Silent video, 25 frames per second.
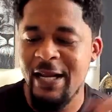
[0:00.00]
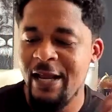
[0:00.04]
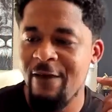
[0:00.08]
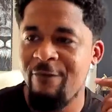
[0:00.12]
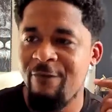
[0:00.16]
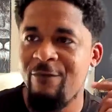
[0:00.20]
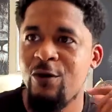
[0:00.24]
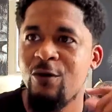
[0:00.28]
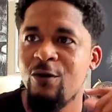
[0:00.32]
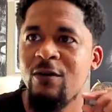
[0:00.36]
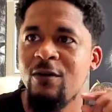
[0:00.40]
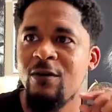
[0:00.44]
If
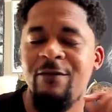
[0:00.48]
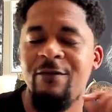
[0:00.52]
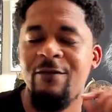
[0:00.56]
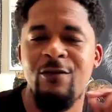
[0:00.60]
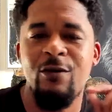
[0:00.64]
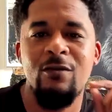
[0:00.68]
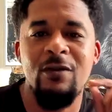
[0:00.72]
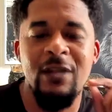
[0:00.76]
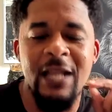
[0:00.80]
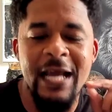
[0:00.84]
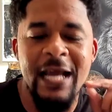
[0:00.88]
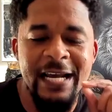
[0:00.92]
you're
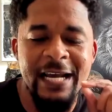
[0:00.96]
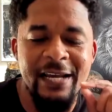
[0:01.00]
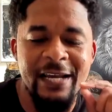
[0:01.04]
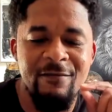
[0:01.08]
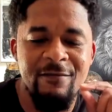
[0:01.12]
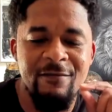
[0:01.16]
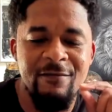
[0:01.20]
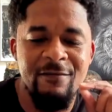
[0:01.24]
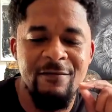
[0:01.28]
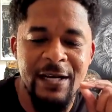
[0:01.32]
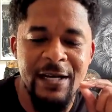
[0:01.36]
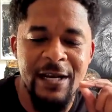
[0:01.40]
lacking
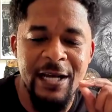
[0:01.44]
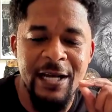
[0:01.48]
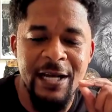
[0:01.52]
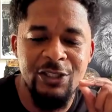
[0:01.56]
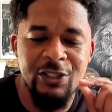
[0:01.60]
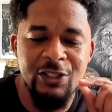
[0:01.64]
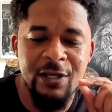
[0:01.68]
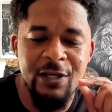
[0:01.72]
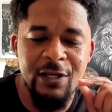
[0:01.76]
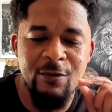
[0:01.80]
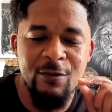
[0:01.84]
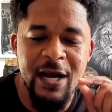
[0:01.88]

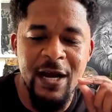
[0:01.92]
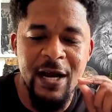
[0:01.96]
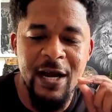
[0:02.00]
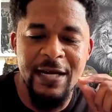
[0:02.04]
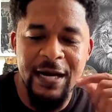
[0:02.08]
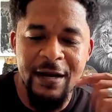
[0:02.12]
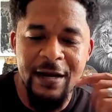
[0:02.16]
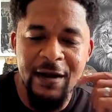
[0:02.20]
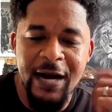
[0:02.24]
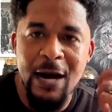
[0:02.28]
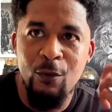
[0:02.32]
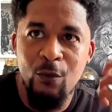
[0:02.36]
financially right
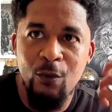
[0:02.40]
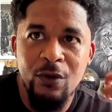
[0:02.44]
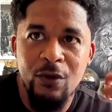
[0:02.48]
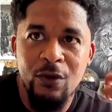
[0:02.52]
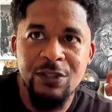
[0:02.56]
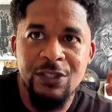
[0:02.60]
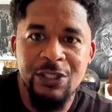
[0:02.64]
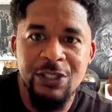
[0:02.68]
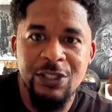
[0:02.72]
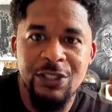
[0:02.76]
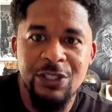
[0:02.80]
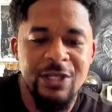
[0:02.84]
now, I want
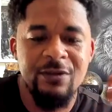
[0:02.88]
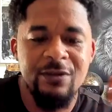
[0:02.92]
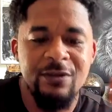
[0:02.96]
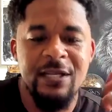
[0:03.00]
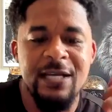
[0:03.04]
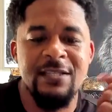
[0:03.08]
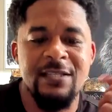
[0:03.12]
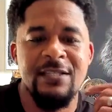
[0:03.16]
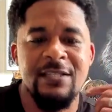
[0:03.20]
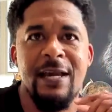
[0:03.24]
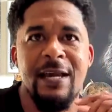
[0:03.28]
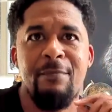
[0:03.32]
to share that
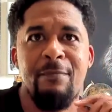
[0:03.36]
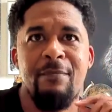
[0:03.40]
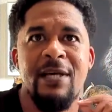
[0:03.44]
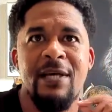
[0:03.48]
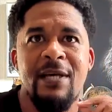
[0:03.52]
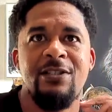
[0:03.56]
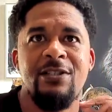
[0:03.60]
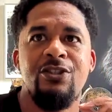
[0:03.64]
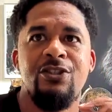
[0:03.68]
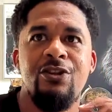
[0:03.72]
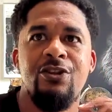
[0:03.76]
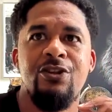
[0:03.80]
same
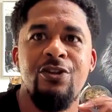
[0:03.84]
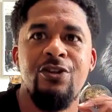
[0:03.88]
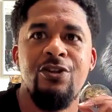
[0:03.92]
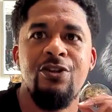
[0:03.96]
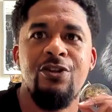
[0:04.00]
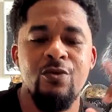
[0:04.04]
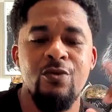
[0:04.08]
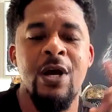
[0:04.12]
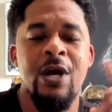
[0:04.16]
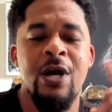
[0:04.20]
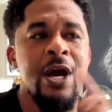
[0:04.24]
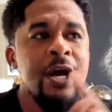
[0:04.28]
message to you.
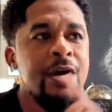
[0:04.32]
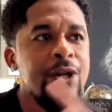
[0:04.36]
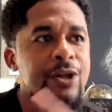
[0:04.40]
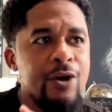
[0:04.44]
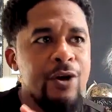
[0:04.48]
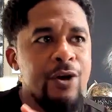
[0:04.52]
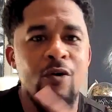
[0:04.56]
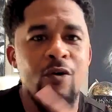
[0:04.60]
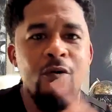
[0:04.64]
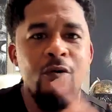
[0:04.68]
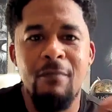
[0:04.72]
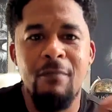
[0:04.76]

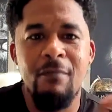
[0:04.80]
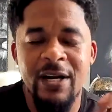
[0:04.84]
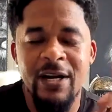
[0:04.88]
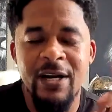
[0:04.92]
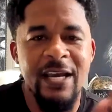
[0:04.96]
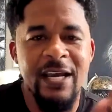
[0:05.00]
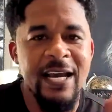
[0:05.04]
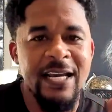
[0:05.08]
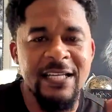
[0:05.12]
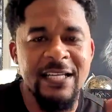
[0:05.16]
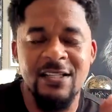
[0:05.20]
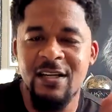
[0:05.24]
No money
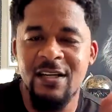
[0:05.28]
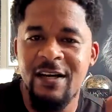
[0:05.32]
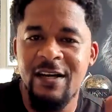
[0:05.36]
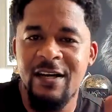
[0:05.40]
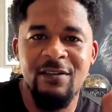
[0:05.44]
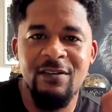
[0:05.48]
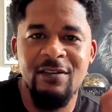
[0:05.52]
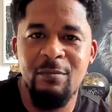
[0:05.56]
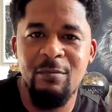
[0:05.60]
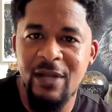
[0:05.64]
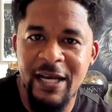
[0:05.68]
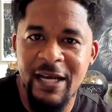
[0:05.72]
has left
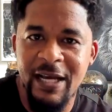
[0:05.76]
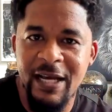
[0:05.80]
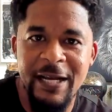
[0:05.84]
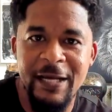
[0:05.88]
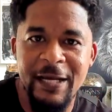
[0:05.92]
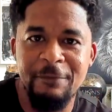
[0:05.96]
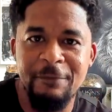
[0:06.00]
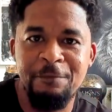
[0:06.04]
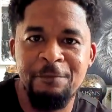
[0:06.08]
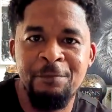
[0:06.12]
the planet.